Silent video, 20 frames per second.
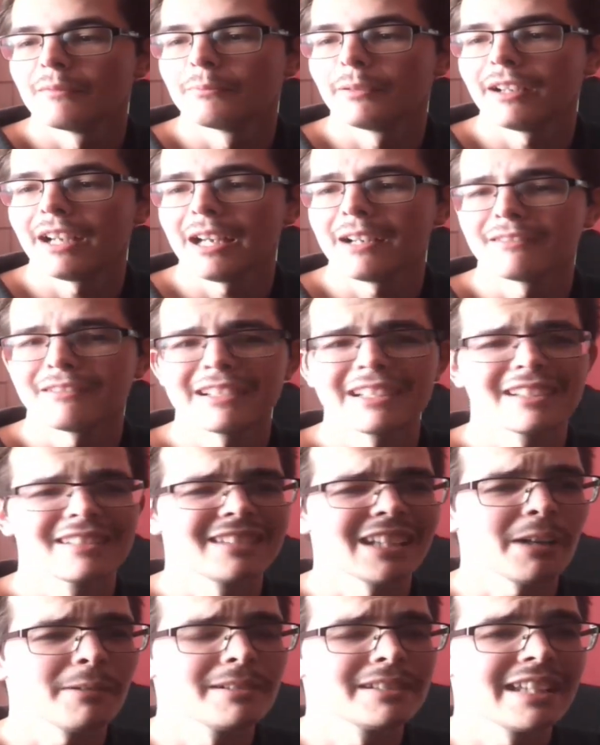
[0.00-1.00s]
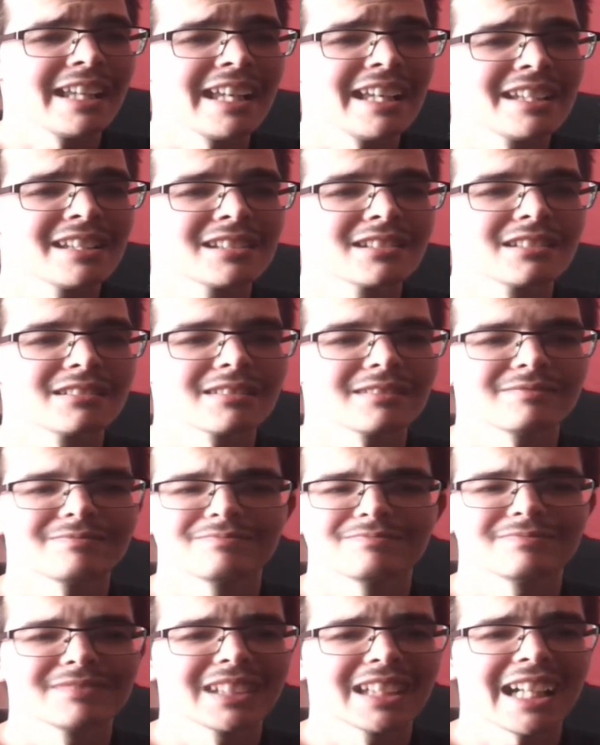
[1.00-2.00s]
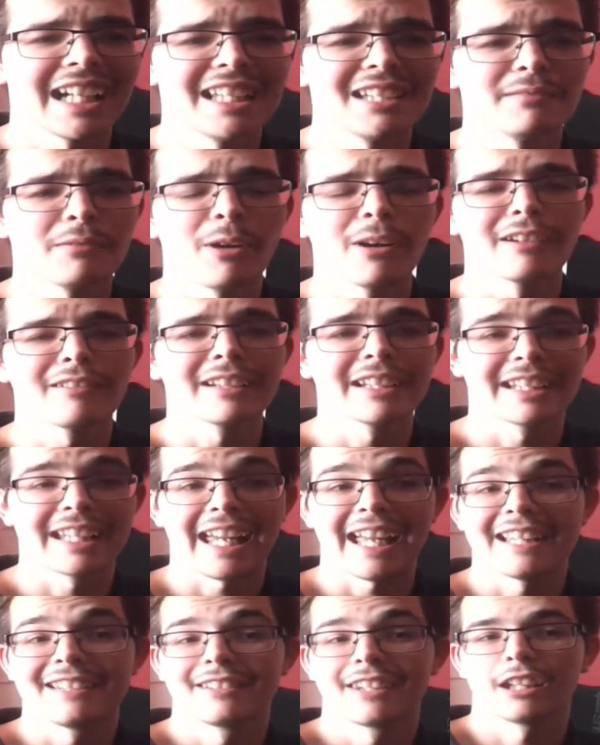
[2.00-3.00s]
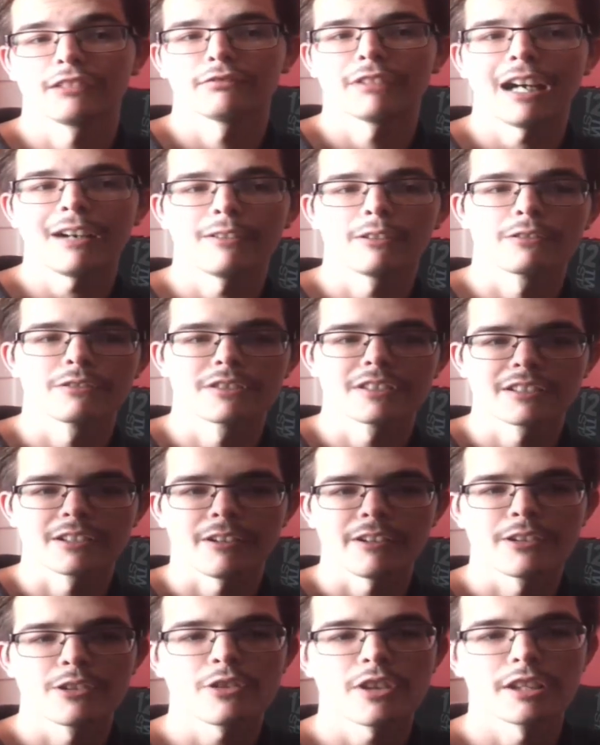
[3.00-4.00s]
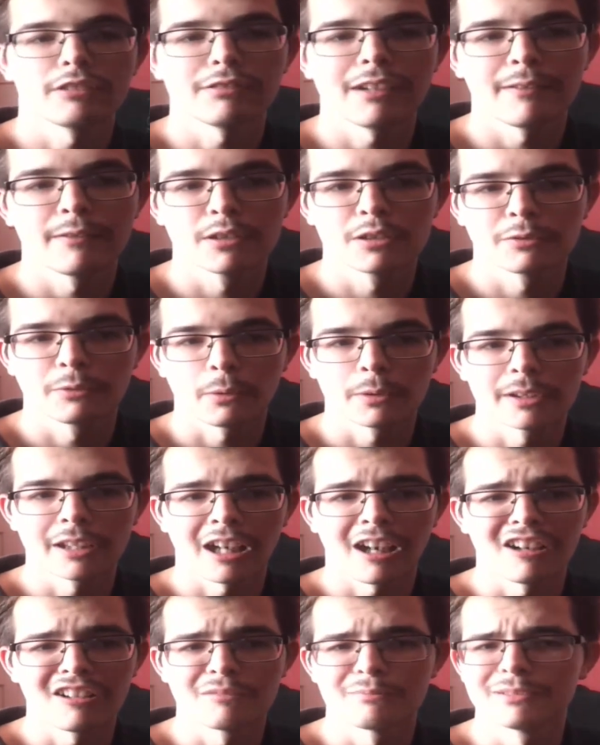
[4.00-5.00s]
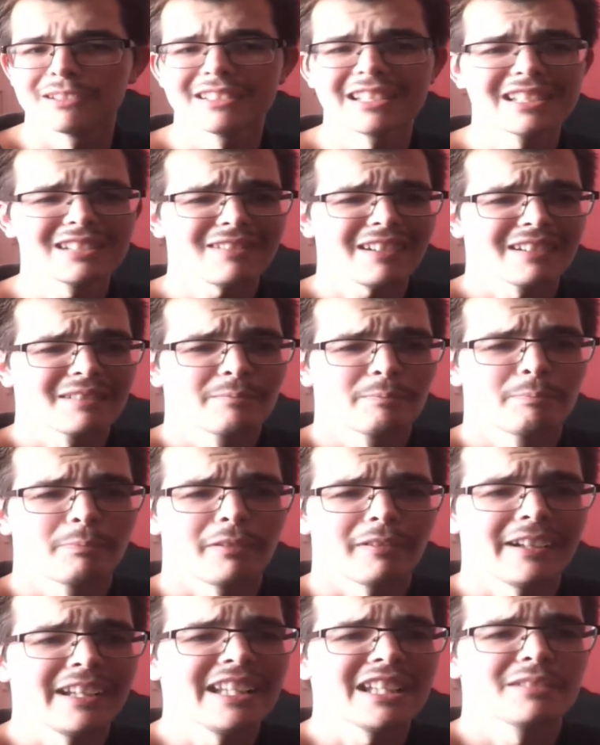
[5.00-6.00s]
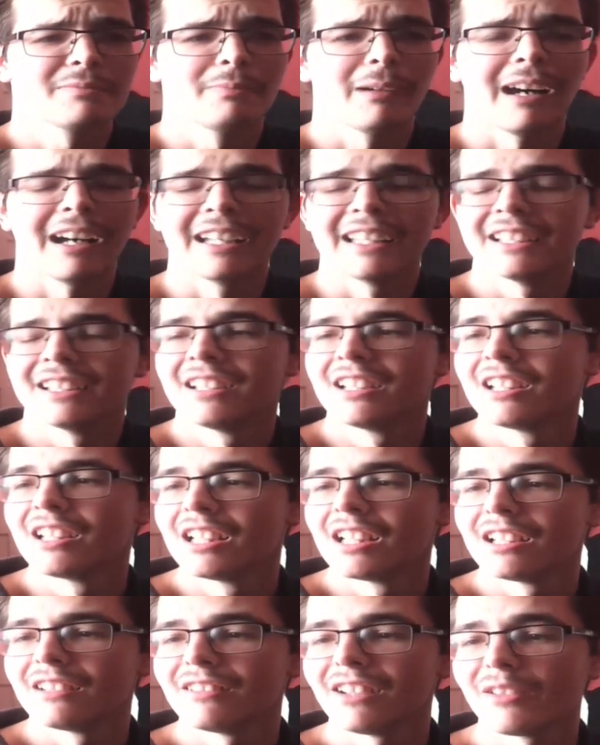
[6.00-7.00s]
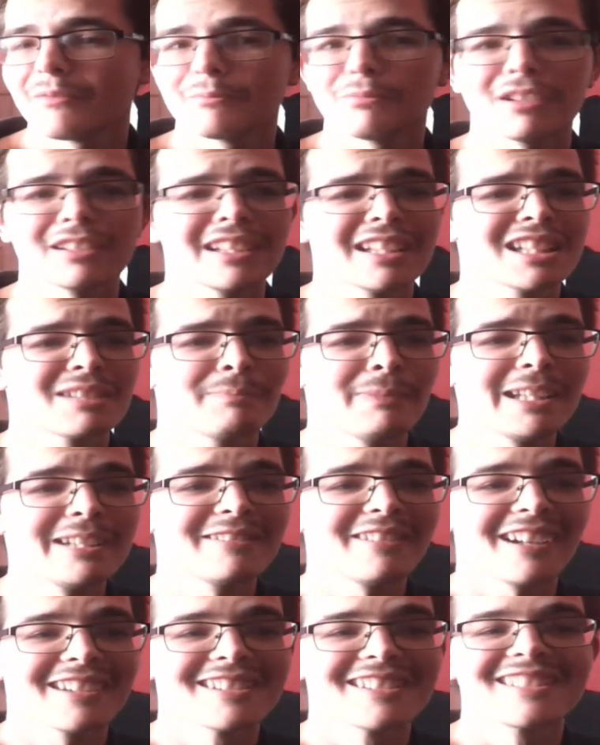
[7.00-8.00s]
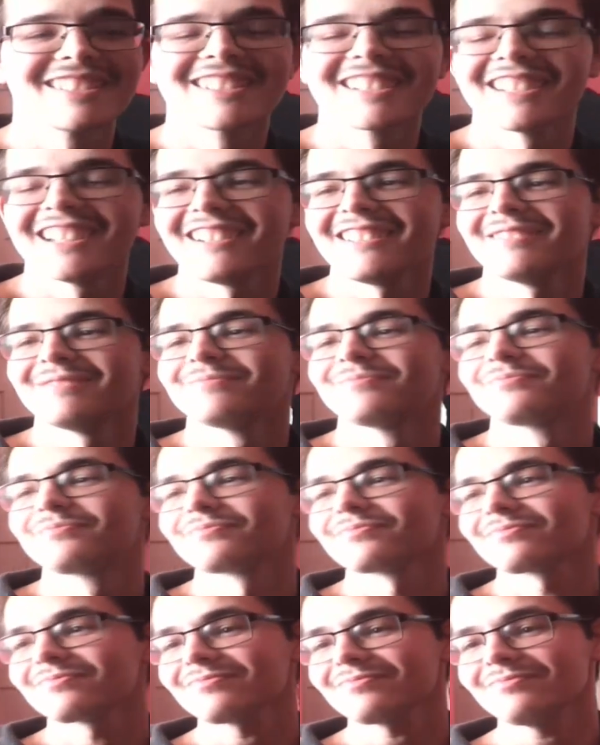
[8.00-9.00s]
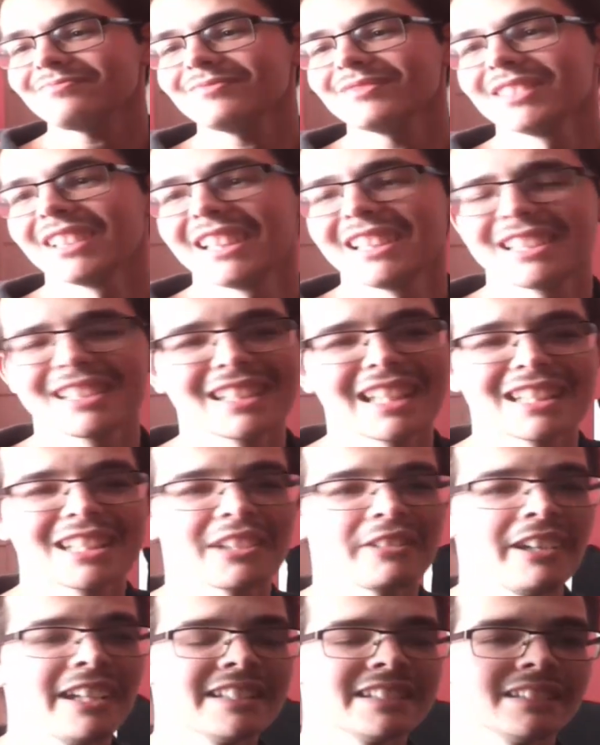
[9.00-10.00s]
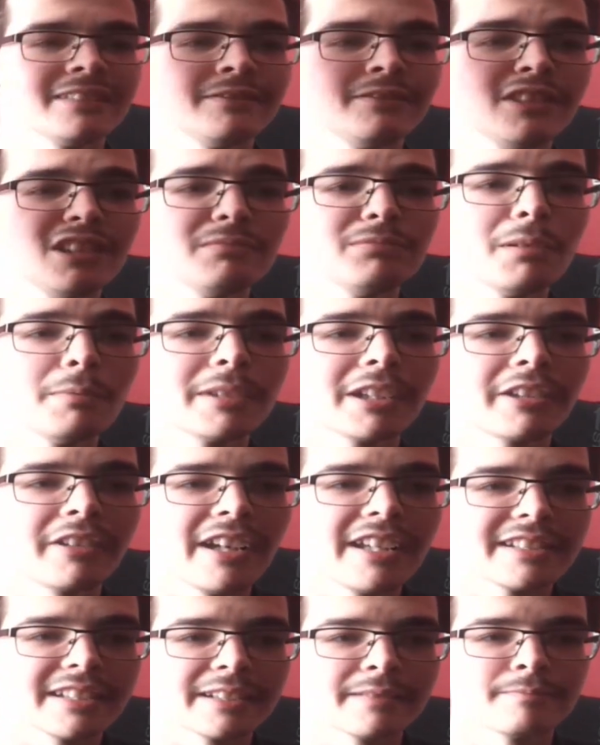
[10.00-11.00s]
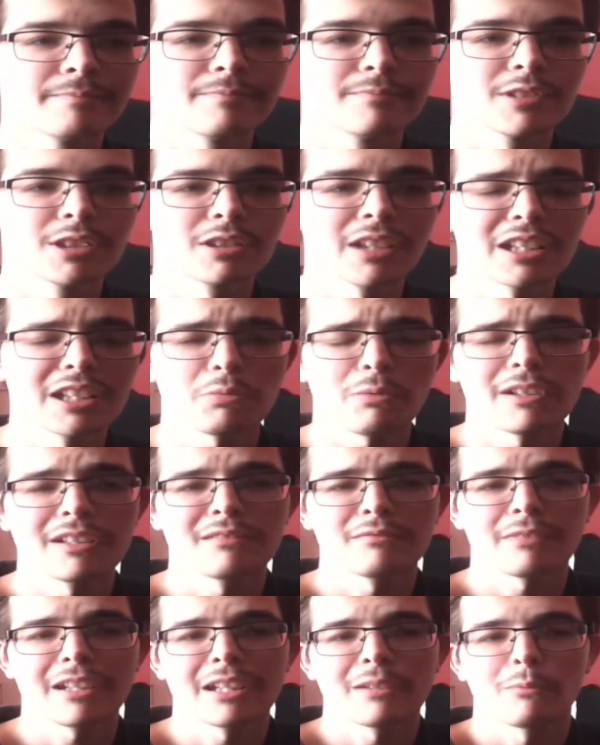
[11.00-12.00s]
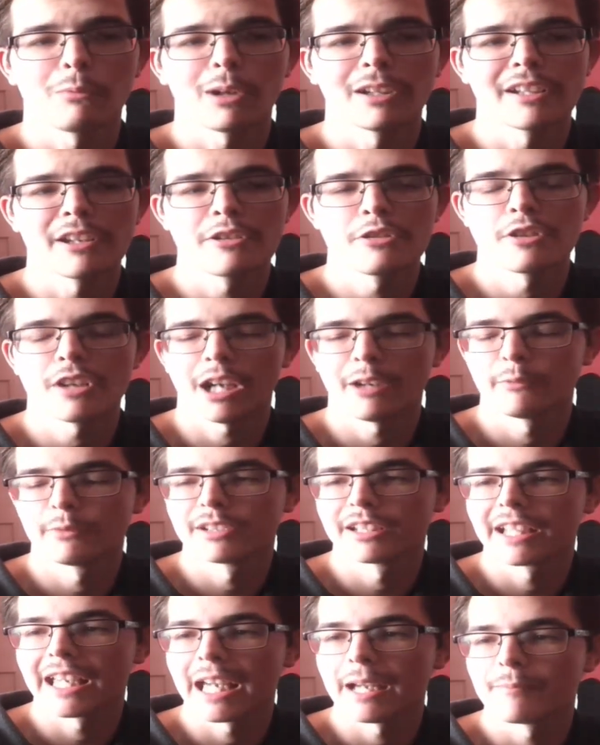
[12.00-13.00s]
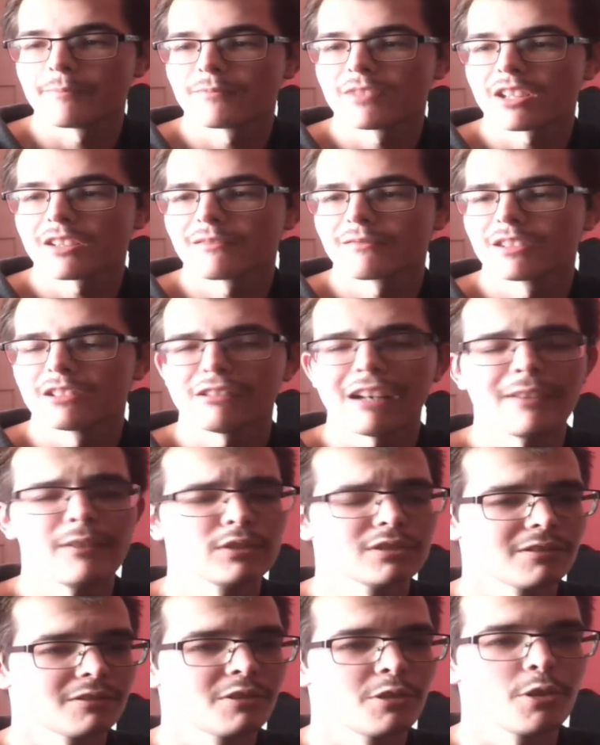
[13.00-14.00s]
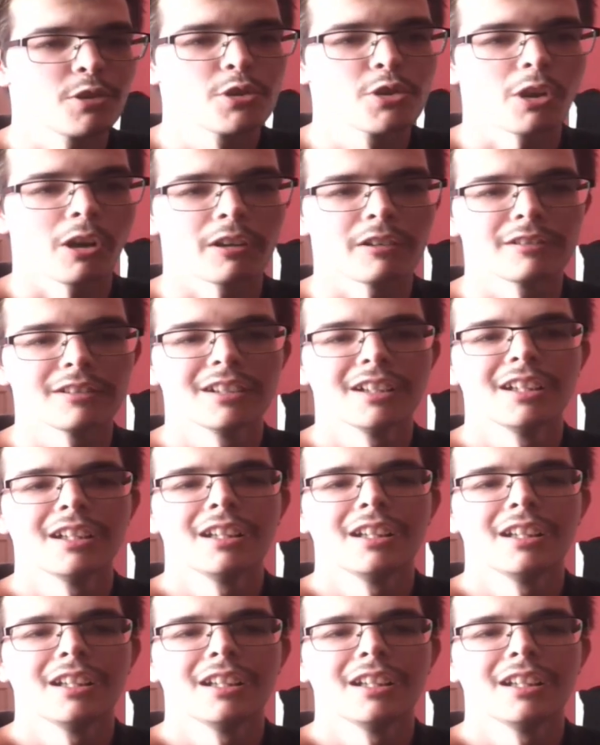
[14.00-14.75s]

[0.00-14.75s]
but like nowadays, you kind of want to like get into the levels, you know, enjoy the levels for what they are, but just like breeze by, like bloody speed runs, you know. It's crazy, really blooming crazy. So that's one issue I have with the game. Just the levels are too short,